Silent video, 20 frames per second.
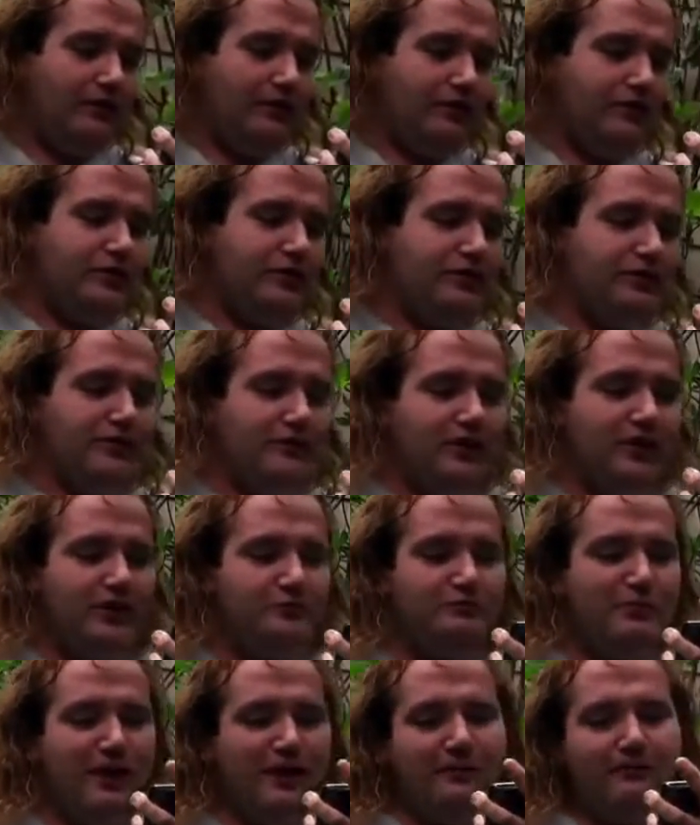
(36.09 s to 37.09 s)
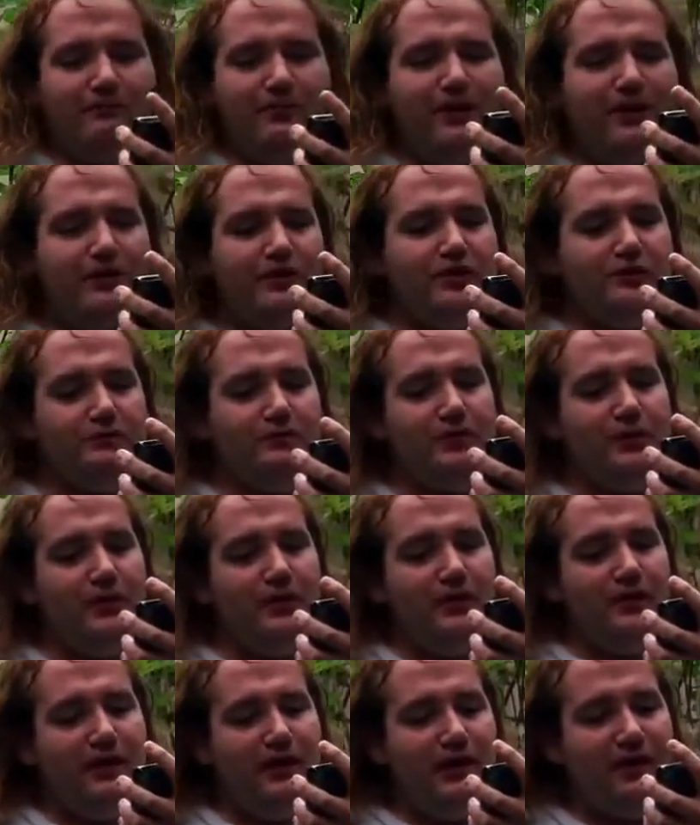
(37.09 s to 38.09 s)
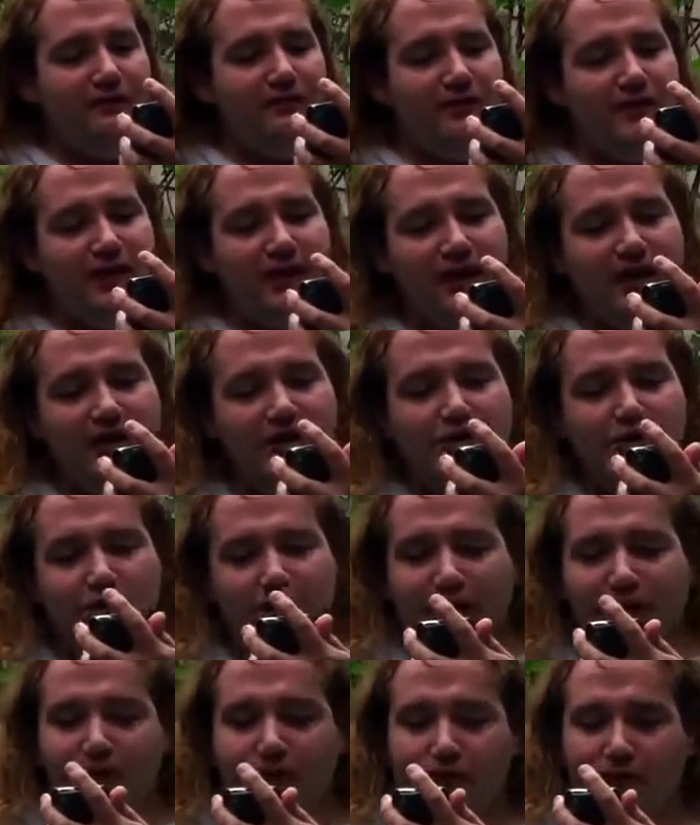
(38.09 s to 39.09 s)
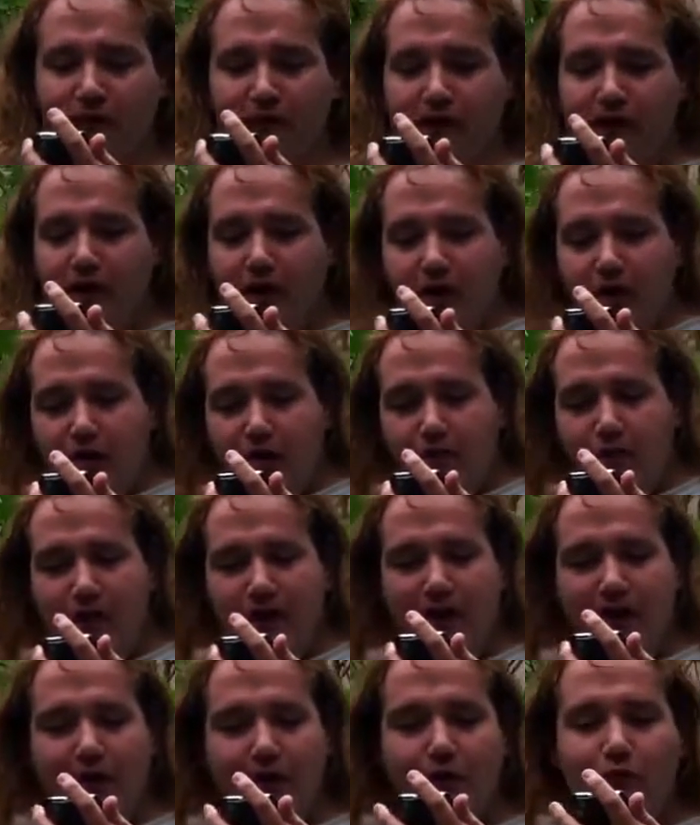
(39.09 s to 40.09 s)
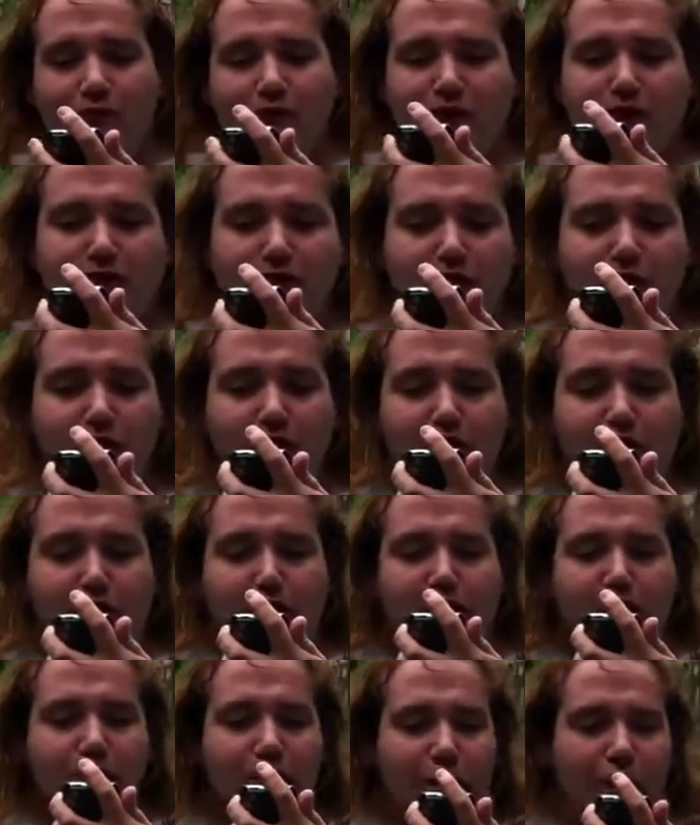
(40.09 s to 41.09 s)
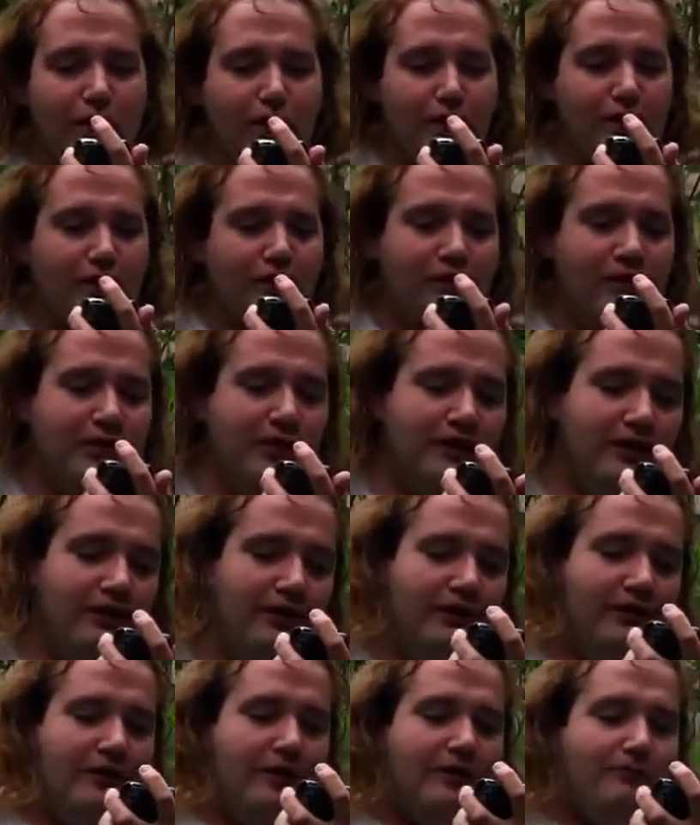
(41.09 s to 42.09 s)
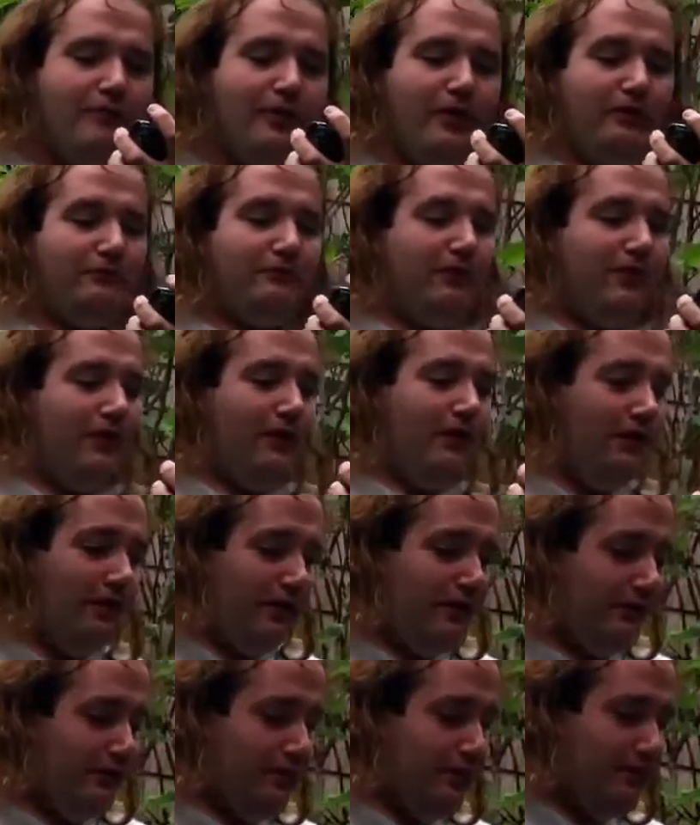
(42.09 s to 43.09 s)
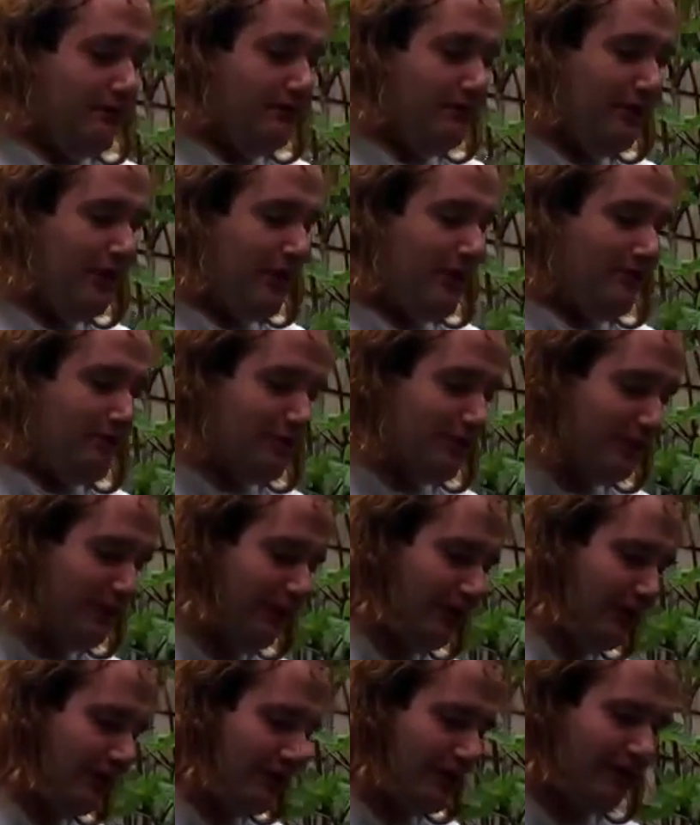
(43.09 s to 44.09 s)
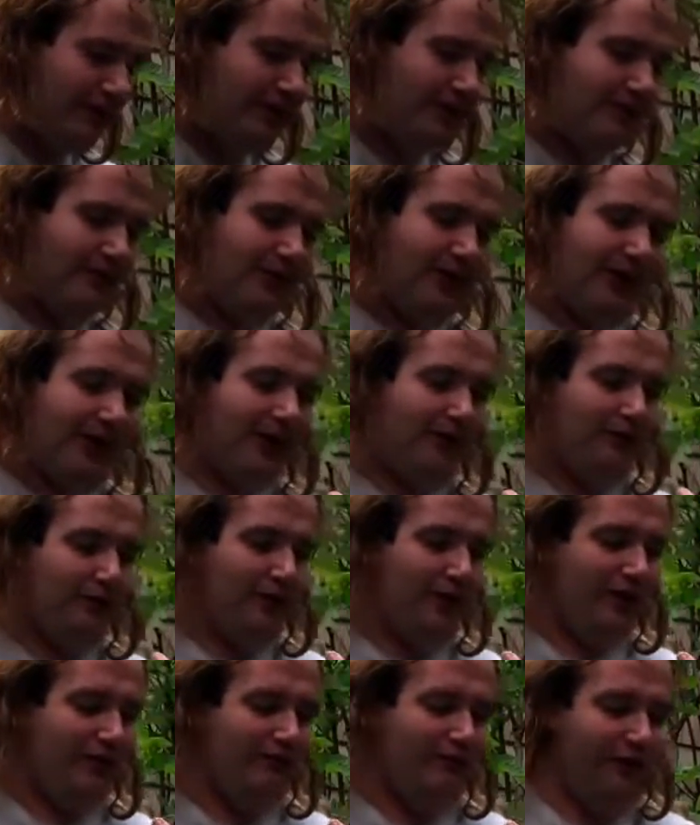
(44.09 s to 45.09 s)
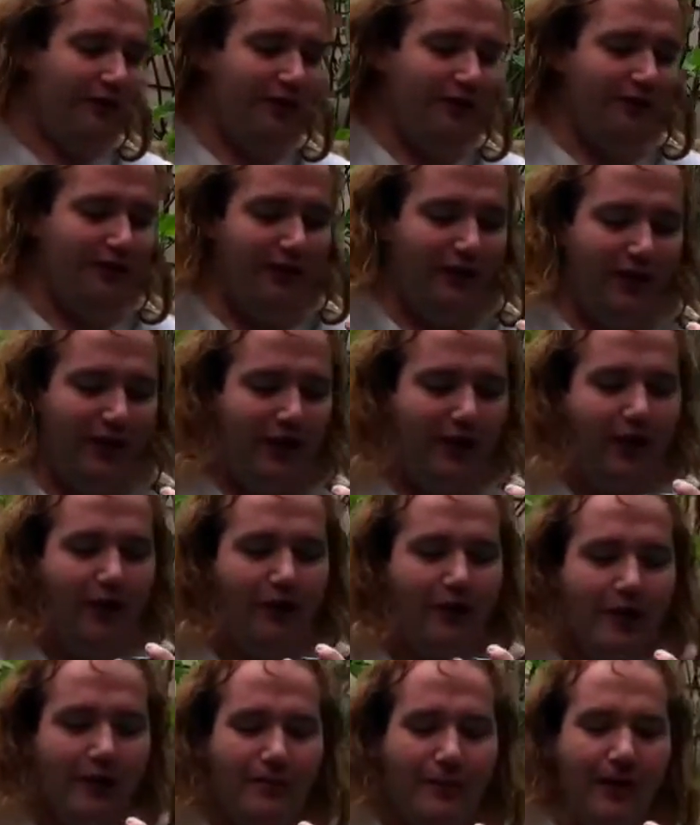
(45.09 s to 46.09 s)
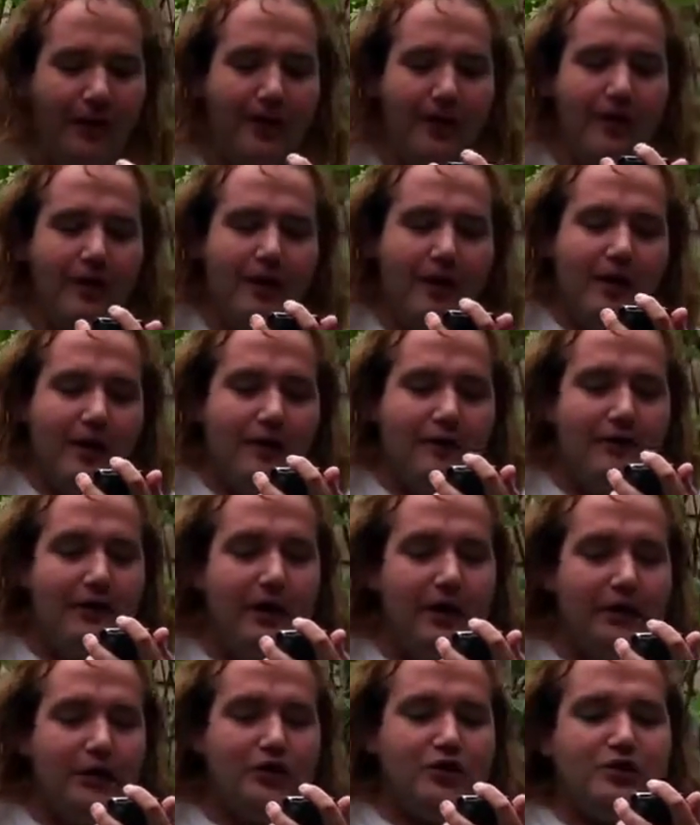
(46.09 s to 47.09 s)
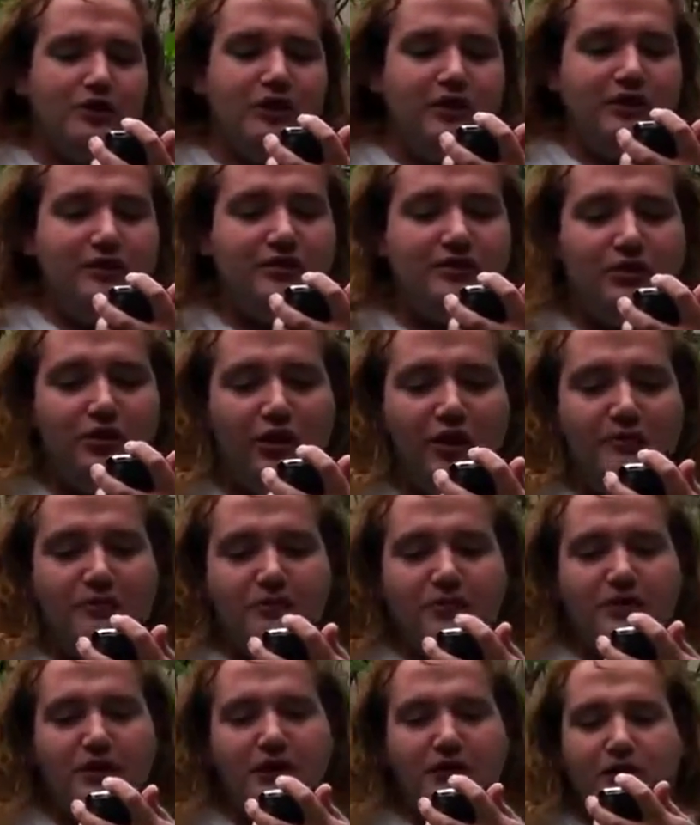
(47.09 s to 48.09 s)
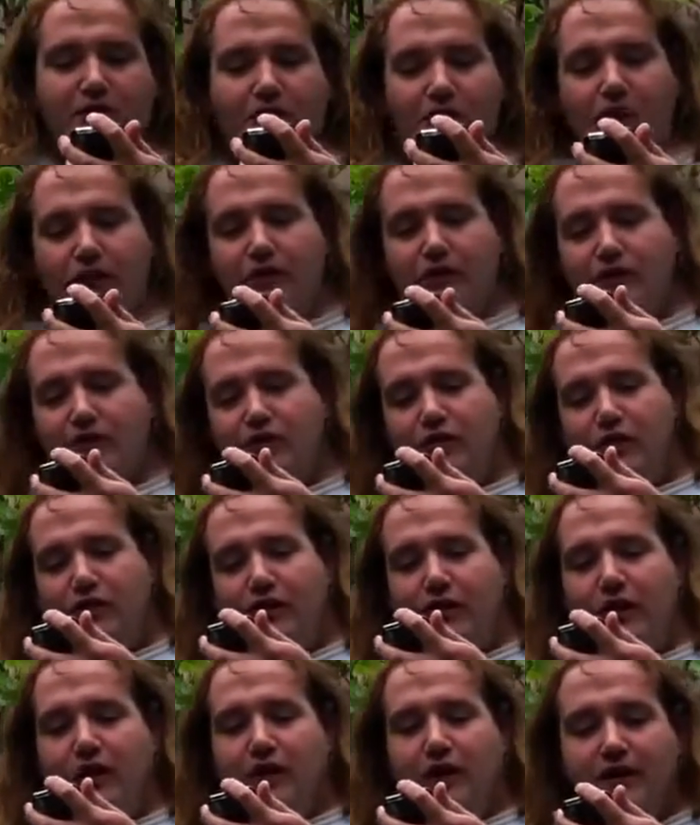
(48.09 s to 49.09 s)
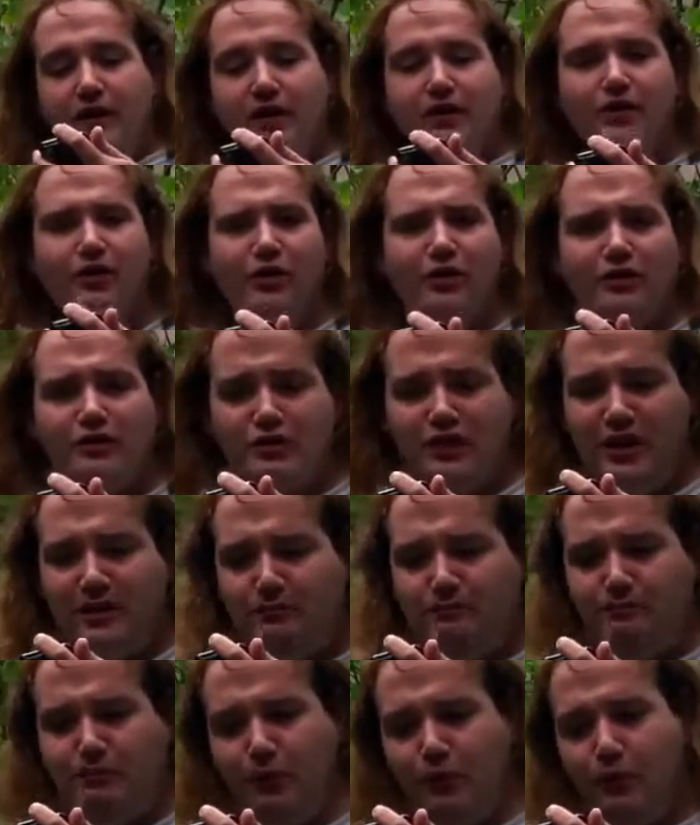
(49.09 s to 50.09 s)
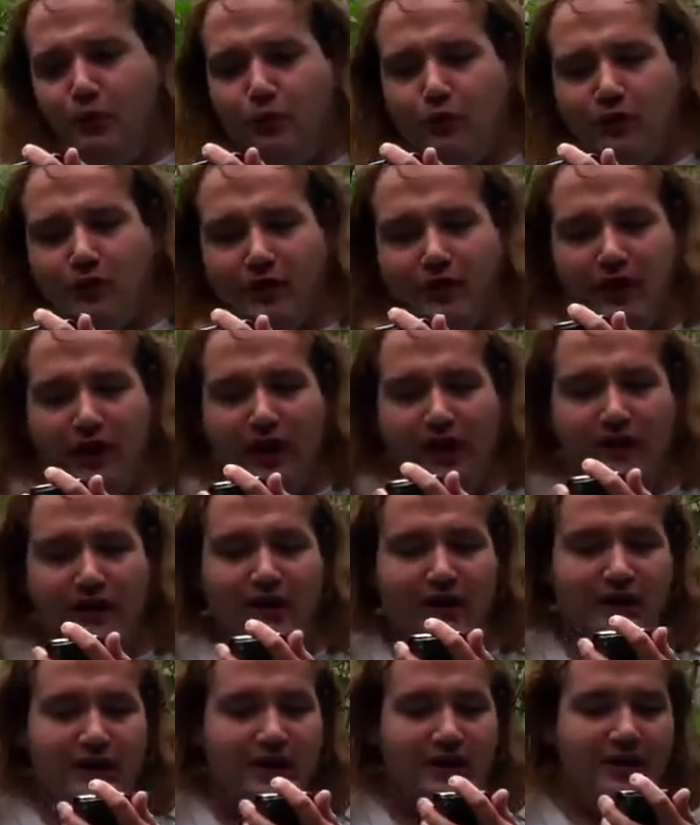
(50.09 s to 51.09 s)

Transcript: Uncle Jew expect me to believe the lies you had me. You've been out with a girl again. You broke my heart, you made me cry. With every phony alibi, when I could see the lipstick on your shirt, you dirty poor cat.